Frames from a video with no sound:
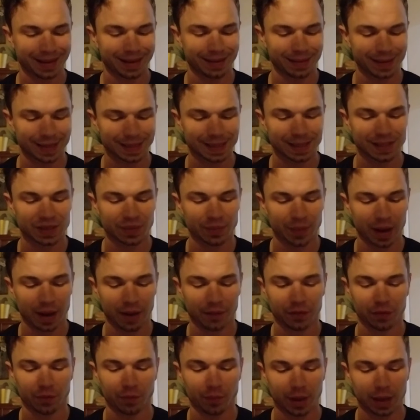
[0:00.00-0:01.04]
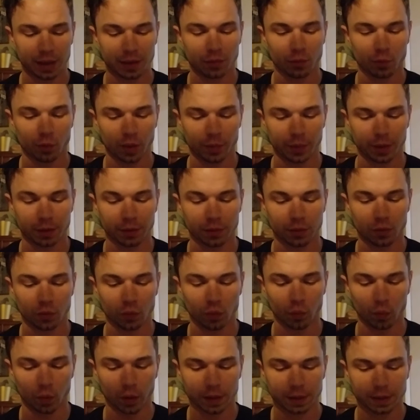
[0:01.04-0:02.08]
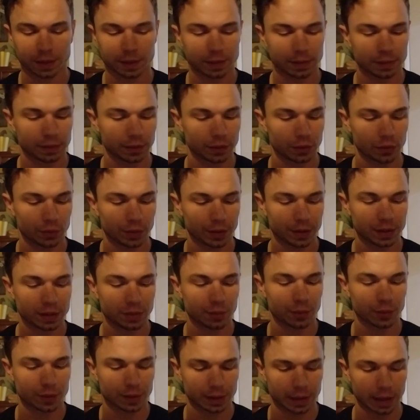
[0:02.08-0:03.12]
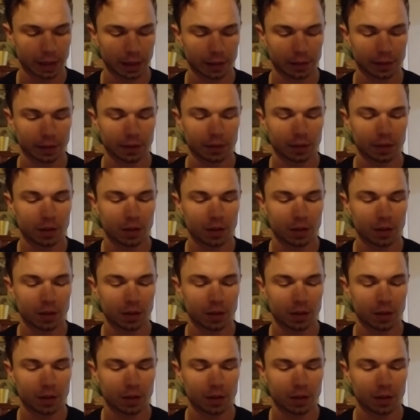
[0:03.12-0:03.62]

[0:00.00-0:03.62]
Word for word: This is the path of men and women who want increased personality,